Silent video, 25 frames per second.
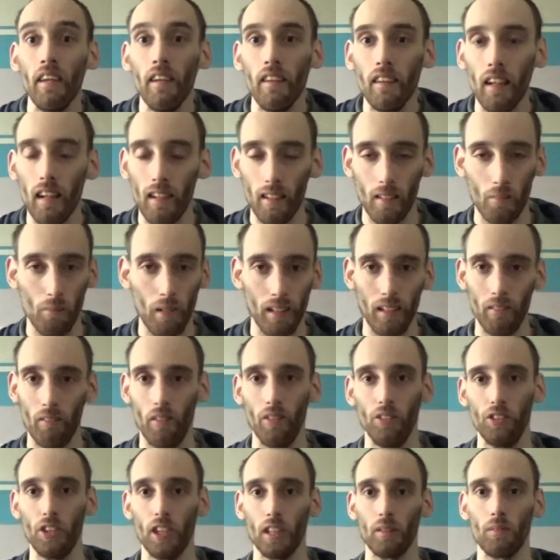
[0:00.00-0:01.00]
And they'll make their
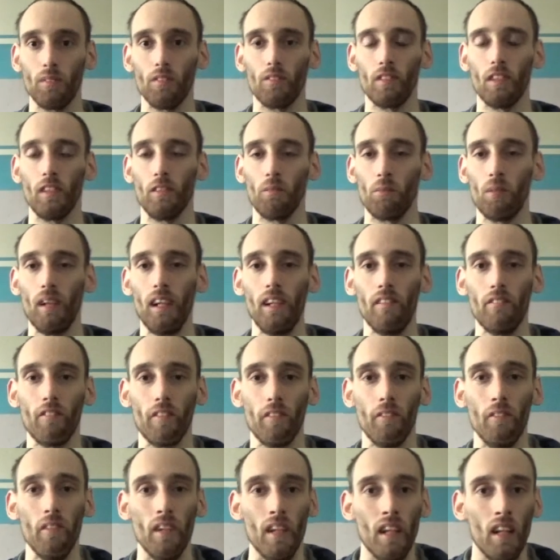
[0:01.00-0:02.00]
own judgments on the
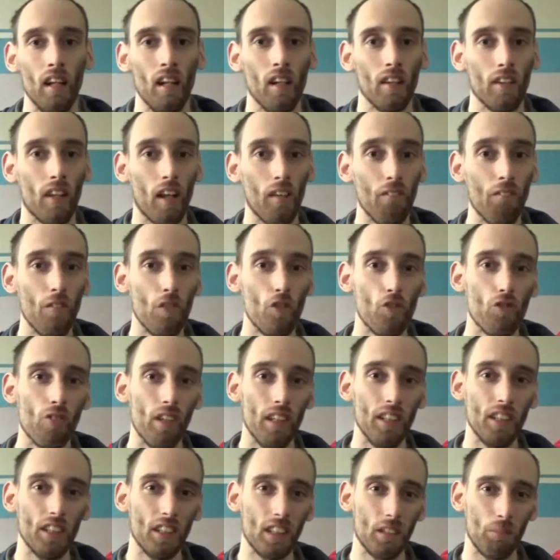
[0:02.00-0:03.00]
playthrough. Life is
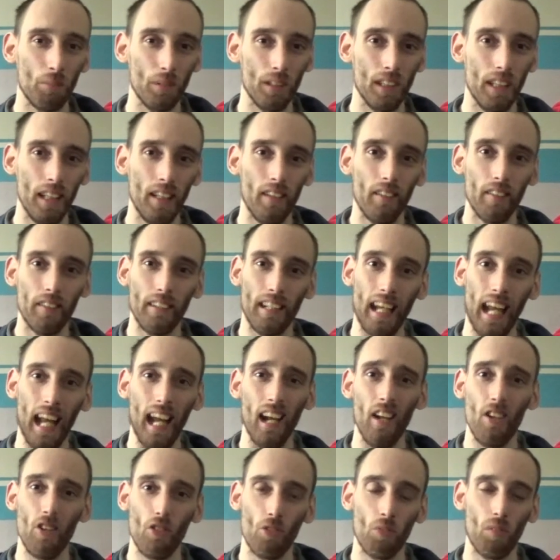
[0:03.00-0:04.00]
Strange is a particular
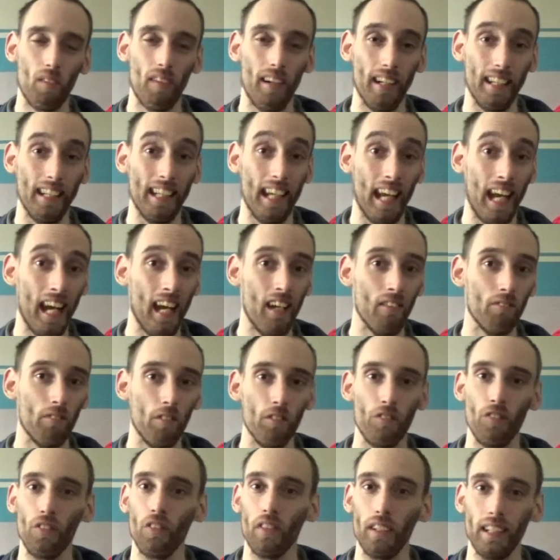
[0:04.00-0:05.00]
case where I can't
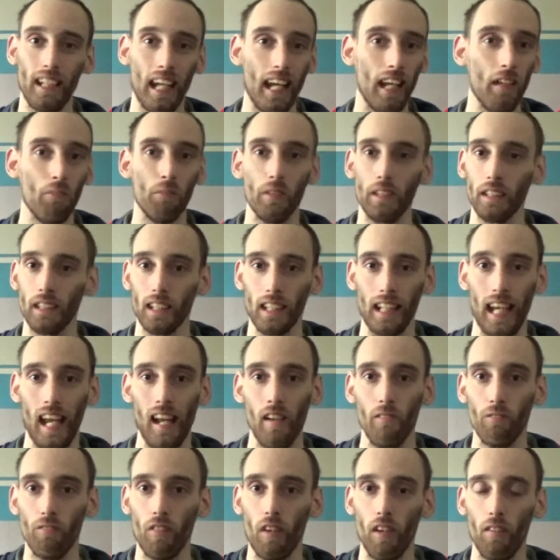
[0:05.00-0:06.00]
review the game because I
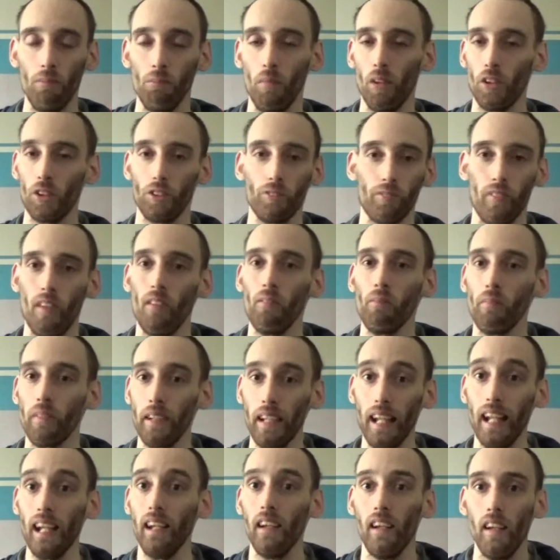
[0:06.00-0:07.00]
can't find much wrong
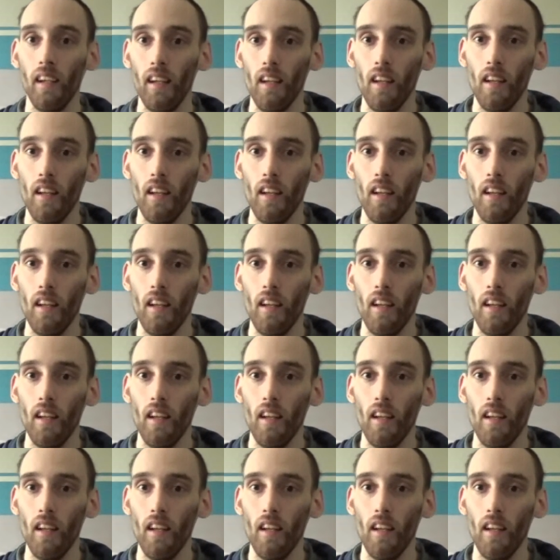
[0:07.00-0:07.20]
with it.